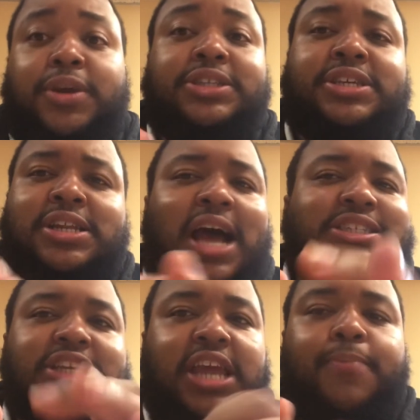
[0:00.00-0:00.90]
being seen,
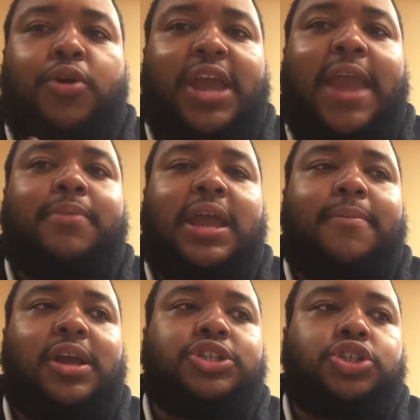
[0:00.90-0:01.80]
lots of deeper
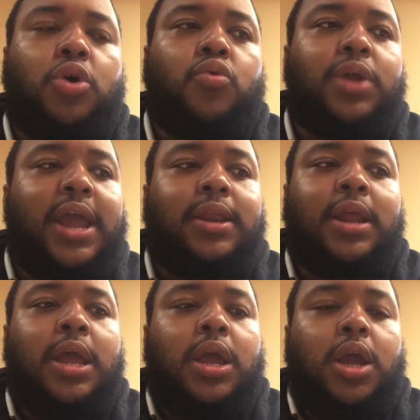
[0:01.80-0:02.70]
gameplay being shown, and
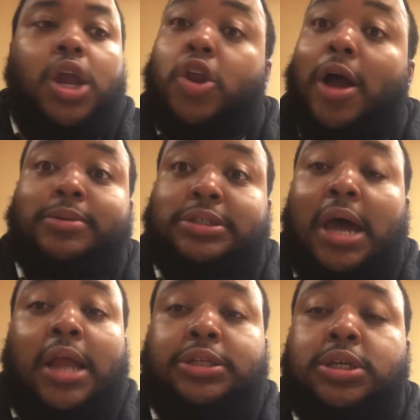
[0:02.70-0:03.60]
it was
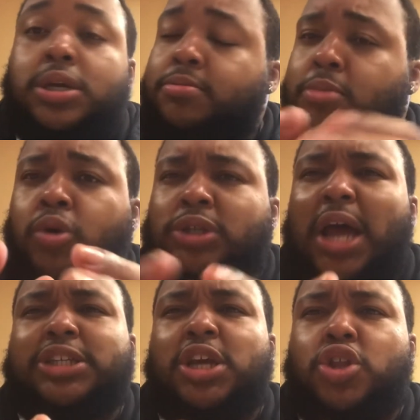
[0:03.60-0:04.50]
honestly
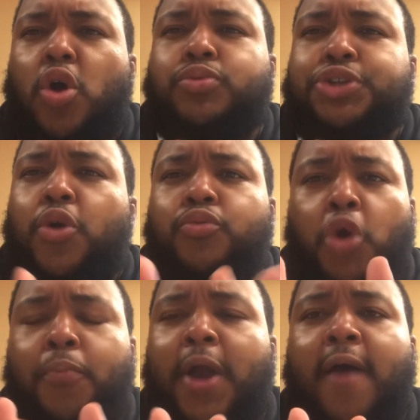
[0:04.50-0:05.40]
a dope show.
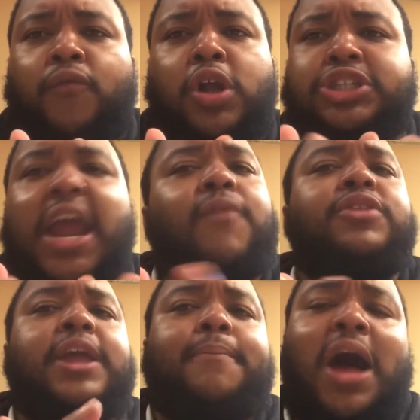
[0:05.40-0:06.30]
Dope coverage,
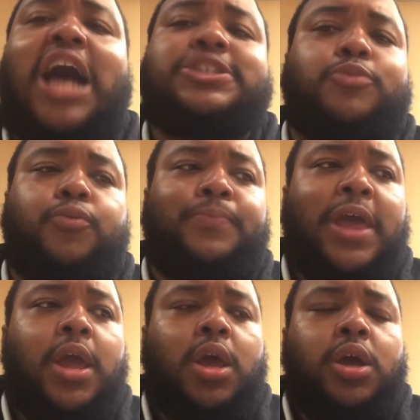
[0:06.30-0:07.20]
everything possible.
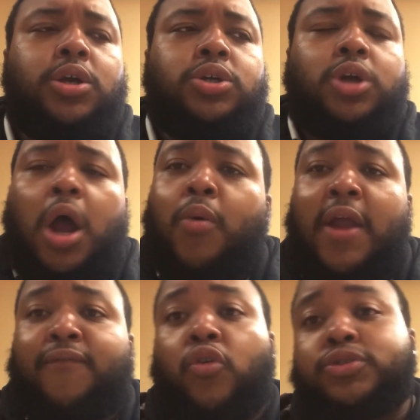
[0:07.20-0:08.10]

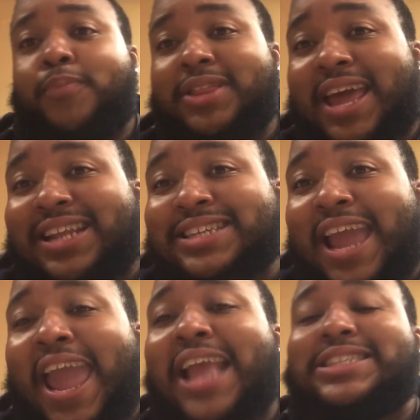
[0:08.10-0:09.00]
Alright folks, but that is
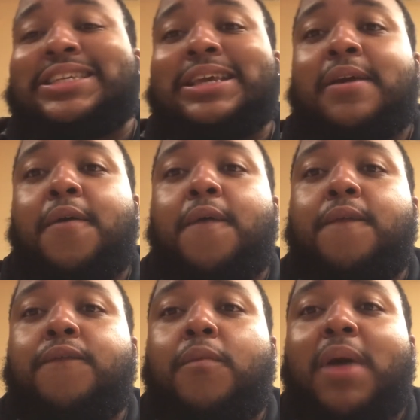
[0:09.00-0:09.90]
it
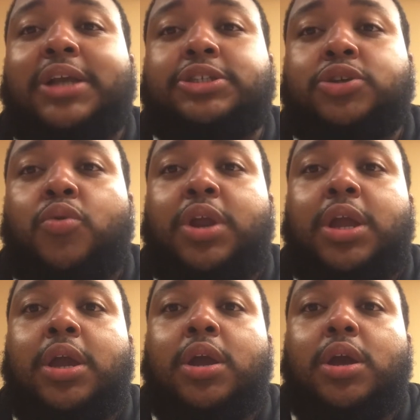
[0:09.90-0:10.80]
for my
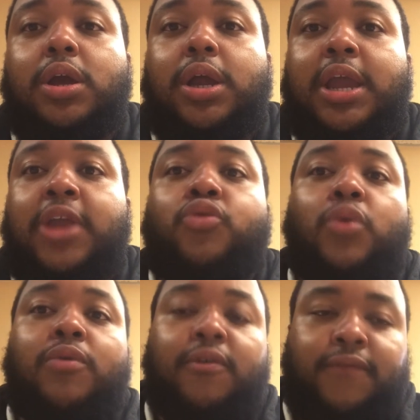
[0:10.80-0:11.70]
Sony
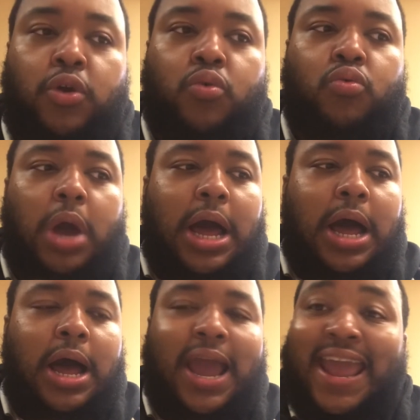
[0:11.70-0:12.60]
E3 review.
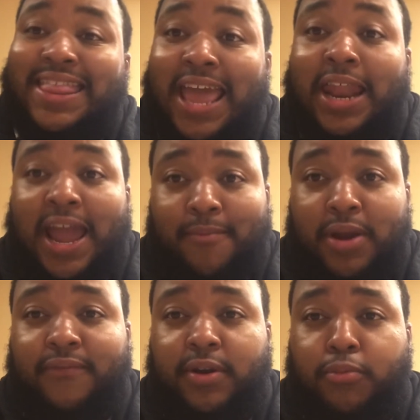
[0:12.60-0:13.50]
Hit that like
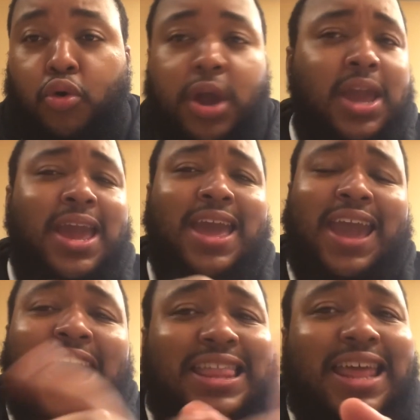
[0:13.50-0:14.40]
button for the boy.
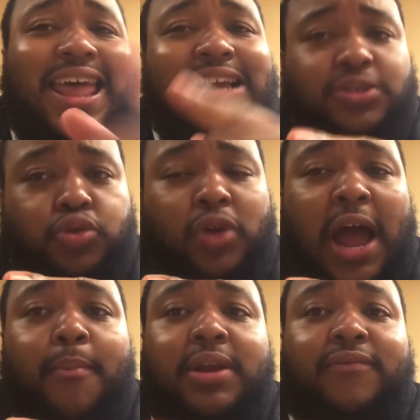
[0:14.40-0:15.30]
Hit that like and
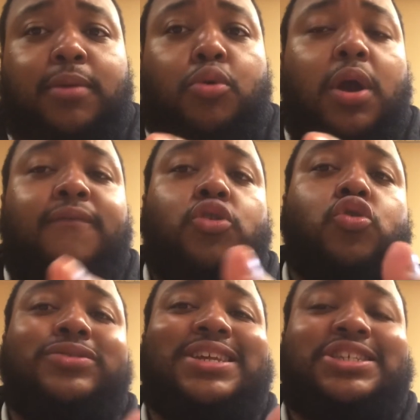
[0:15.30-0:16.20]
subscribe button for the boy if you're
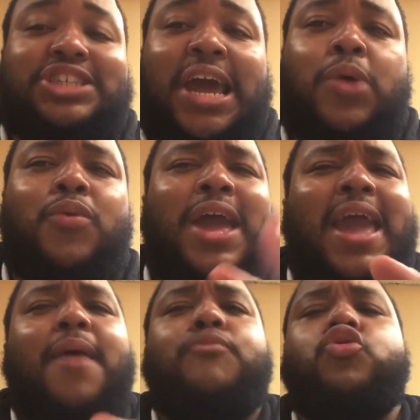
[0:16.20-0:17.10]
new to the channel.
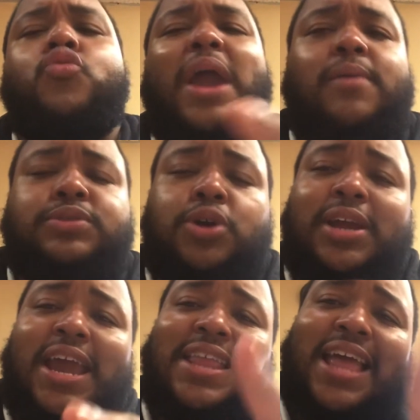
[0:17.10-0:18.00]
New and
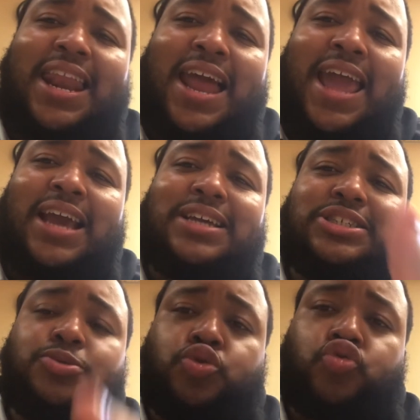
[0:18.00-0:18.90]
returning, can hit that like,
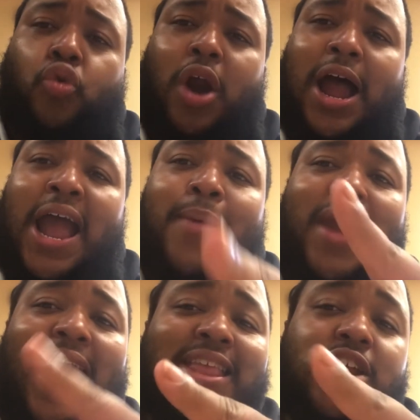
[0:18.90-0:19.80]

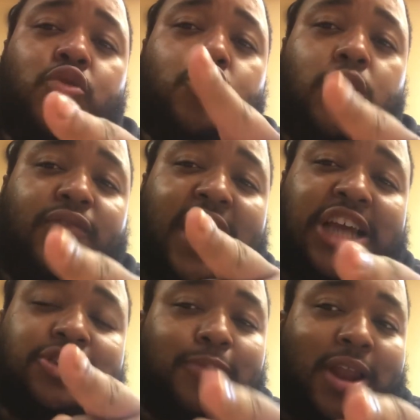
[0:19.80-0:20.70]
subscribe, and that little
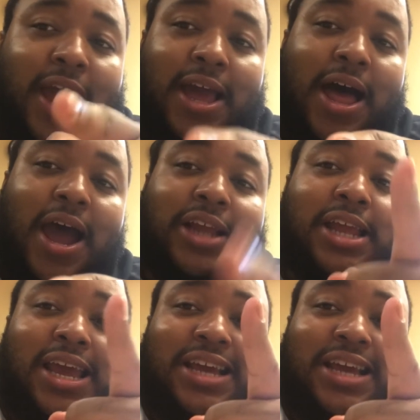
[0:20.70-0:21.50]
notification bell icon